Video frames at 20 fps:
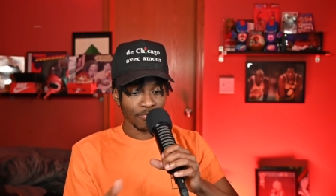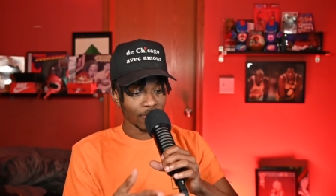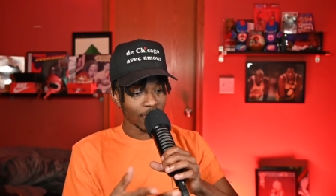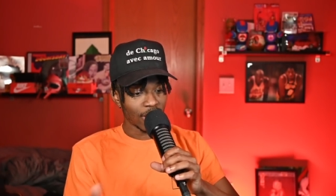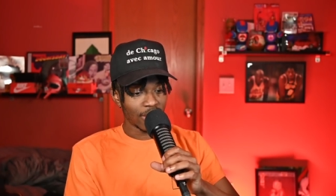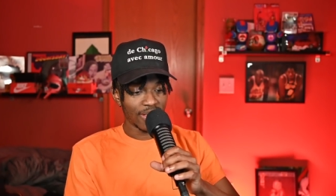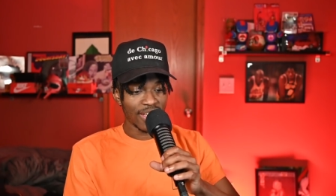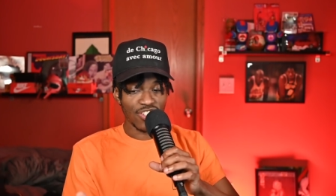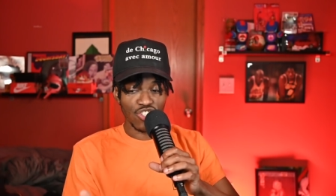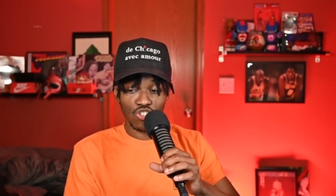
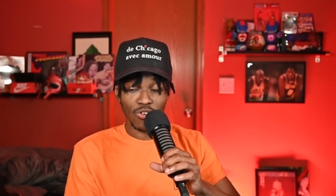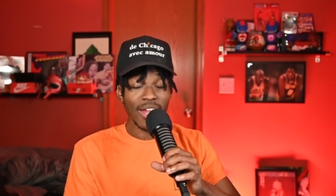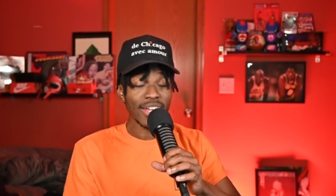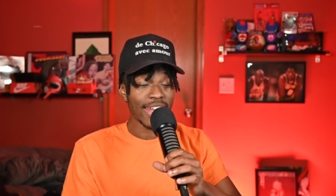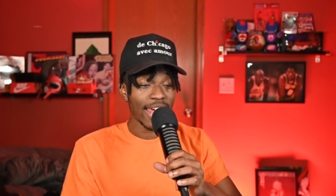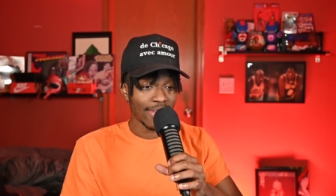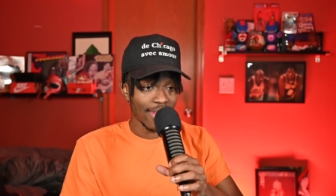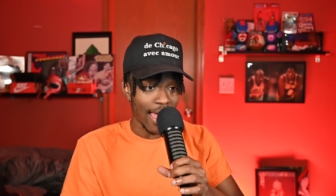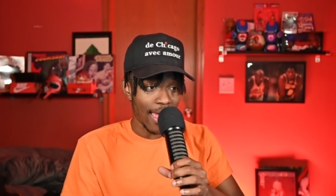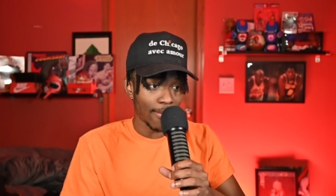this trade
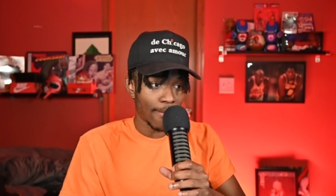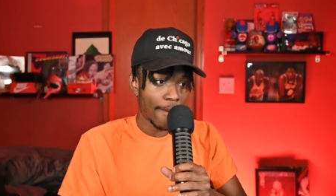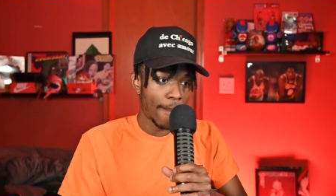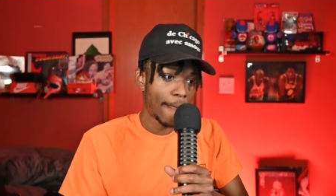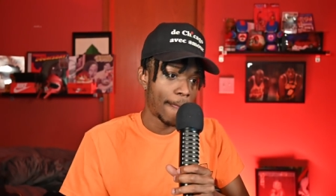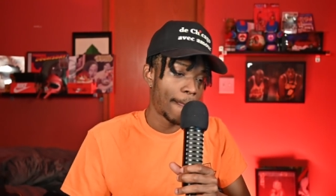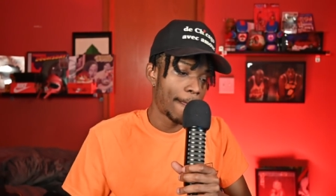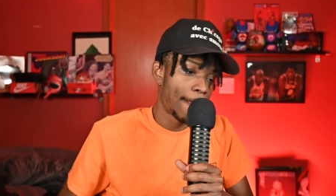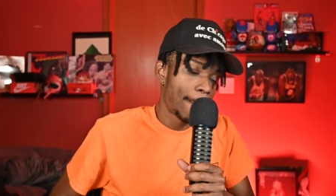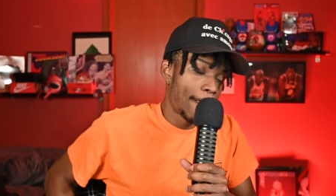deadline
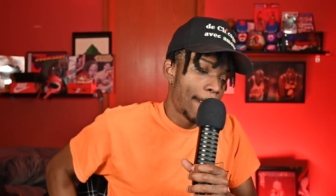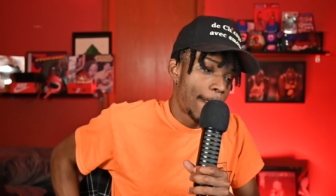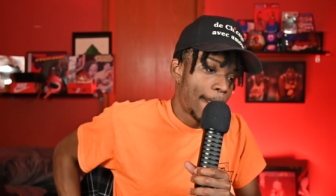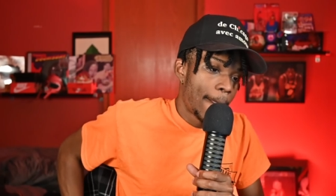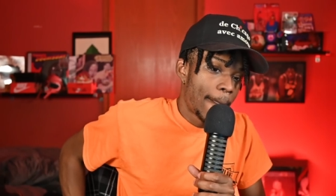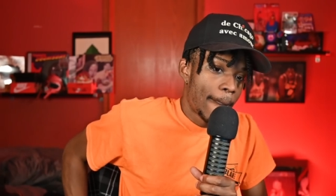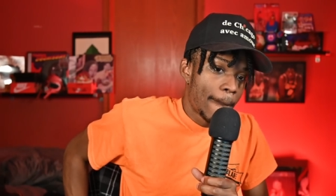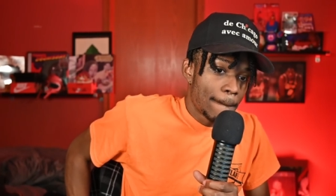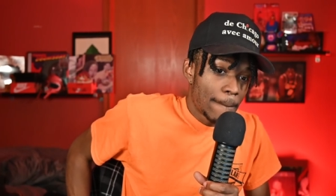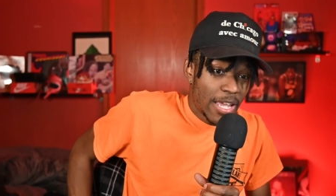
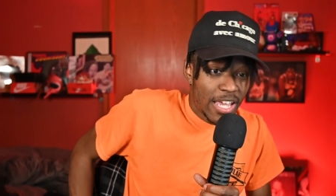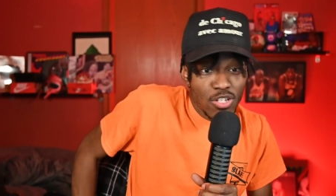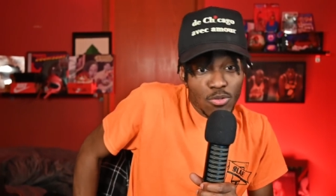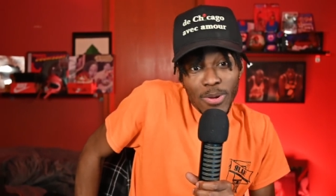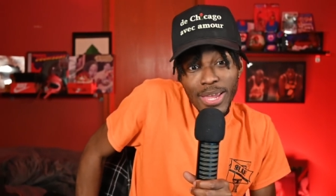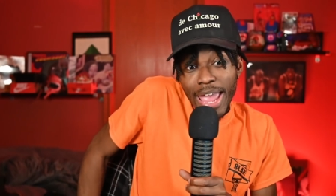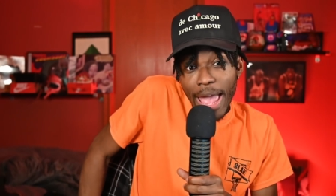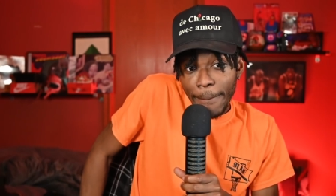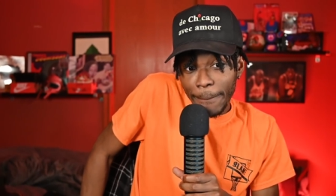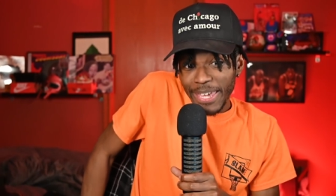because
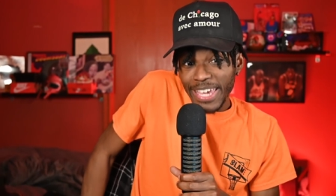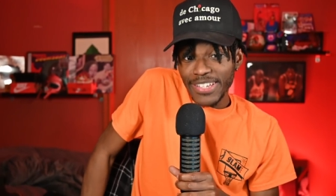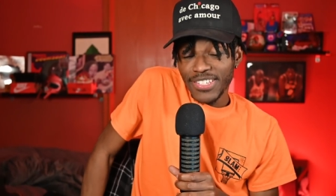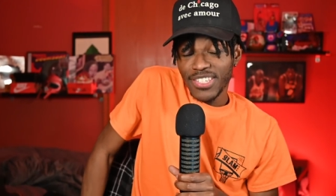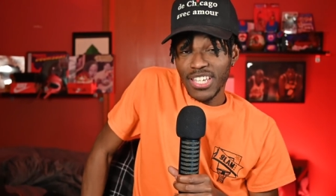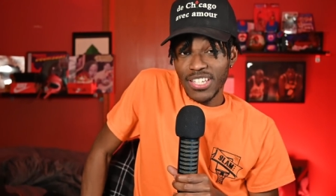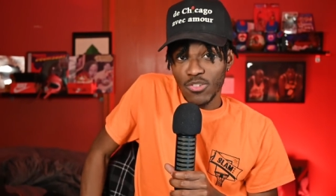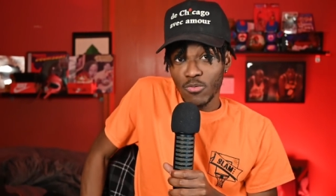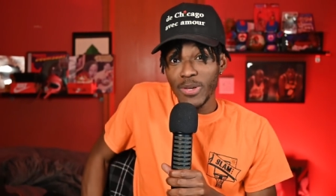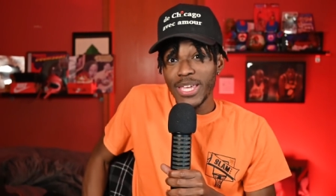we got pieces.